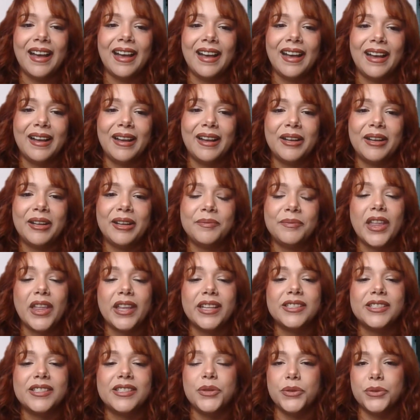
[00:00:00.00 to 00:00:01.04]

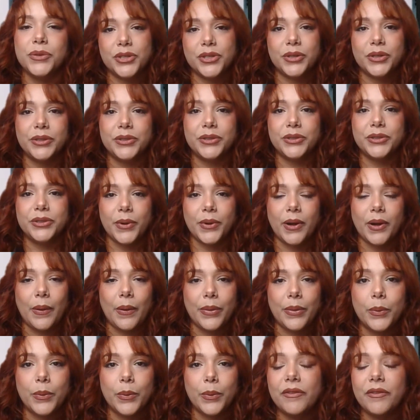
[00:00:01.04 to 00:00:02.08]
As usual,
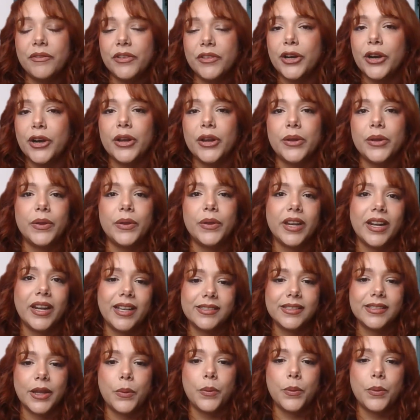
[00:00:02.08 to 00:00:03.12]
throughout the webinar, you can
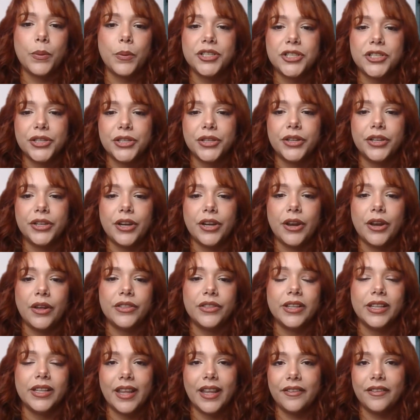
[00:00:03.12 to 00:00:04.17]
ask a question on
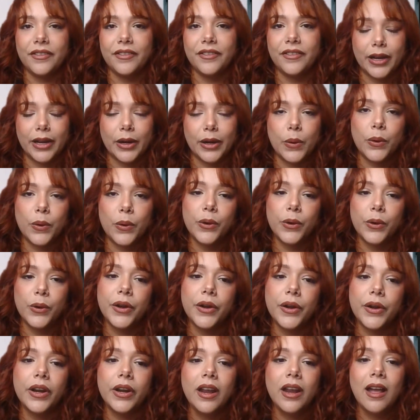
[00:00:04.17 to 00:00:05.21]
the left-hand
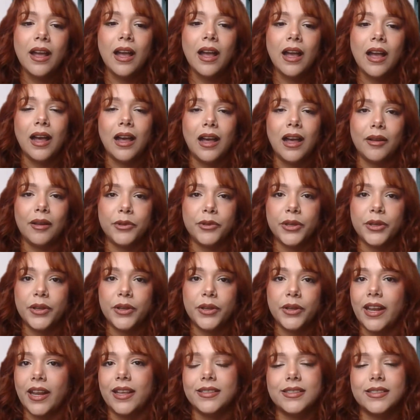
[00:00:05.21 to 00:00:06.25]
corner. You
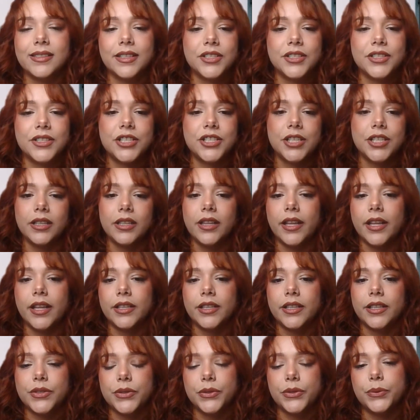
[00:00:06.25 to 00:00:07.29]
can ask
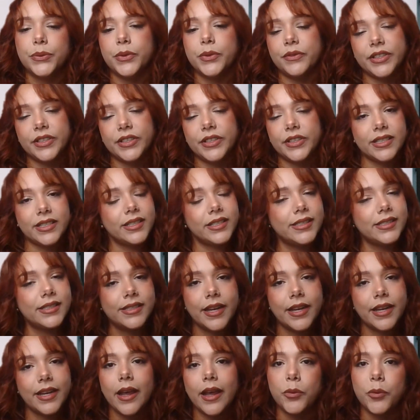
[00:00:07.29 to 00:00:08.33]
Sheila to revisit a
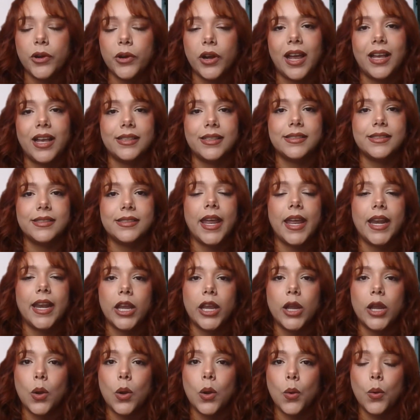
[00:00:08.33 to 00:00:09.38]
step or ask
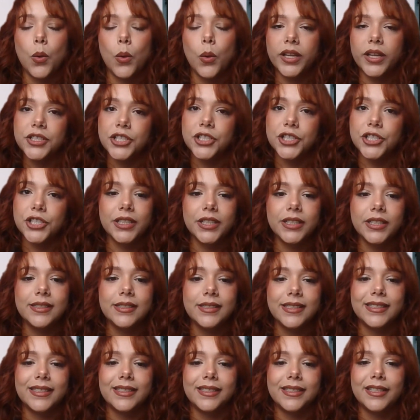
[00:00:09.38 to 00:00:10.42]
any
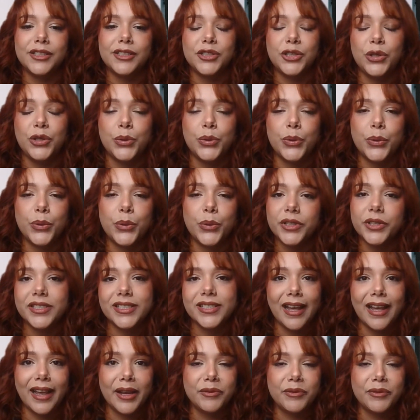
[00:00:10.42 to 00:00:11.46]
questions. This is your
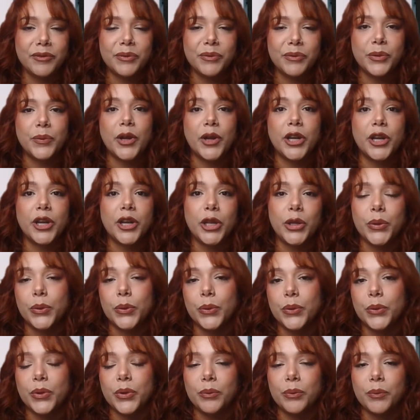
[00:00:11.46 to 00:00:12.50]
time, and we want
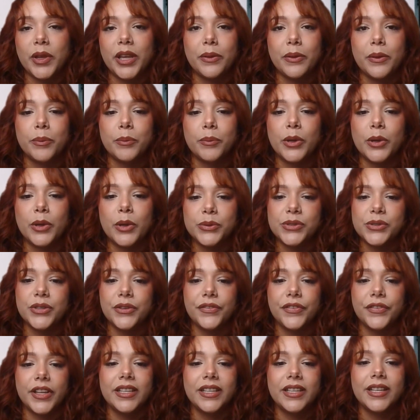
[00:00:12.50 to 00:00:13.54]
you to make the most
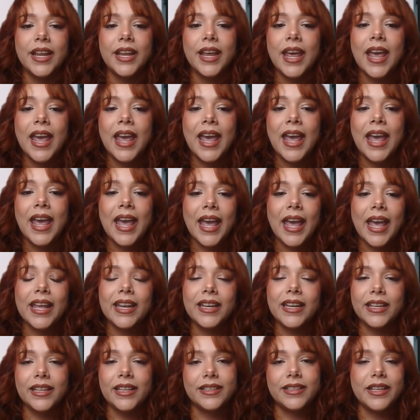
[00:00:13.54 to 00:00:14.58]
of it.
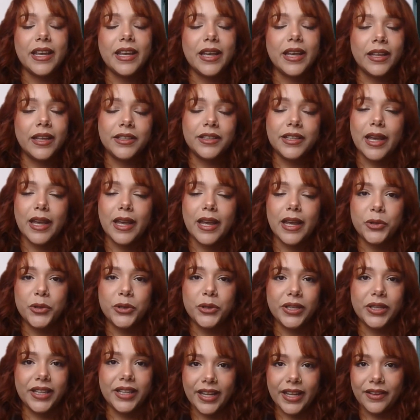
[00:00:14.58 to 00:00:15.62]
And in the
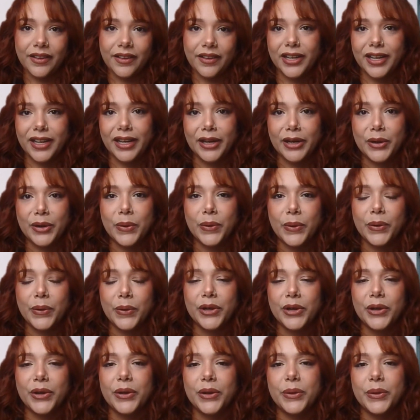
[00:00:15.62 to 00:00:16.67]
upper left-hand
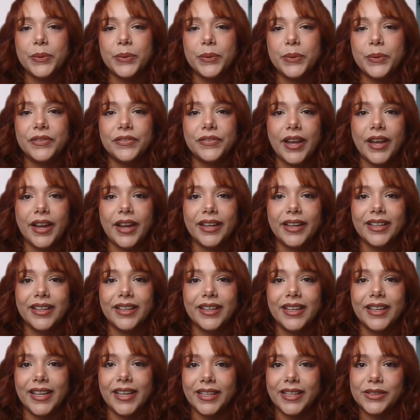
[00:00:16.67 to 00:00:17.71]
corner, you will find
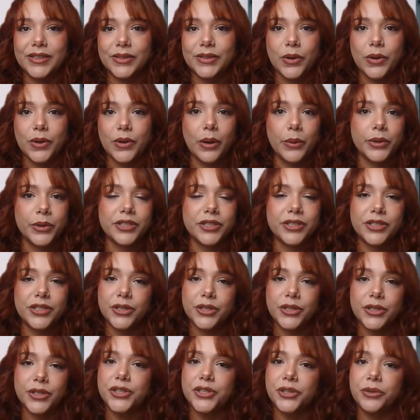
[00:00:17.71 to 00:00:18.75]
links to our
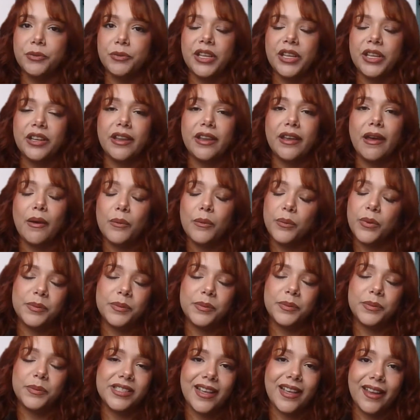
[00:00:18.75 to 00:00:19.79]
social media,
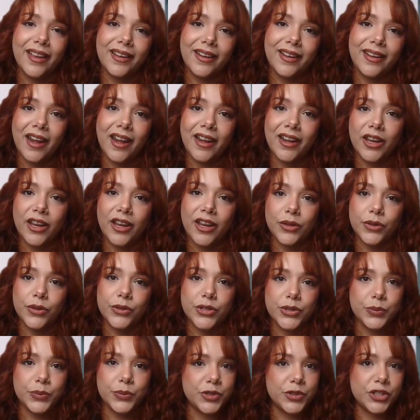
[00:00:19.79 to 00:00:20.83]
website, and
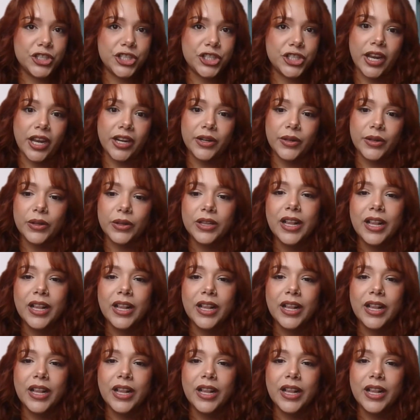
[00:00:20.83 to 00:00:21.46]
YouTube channel.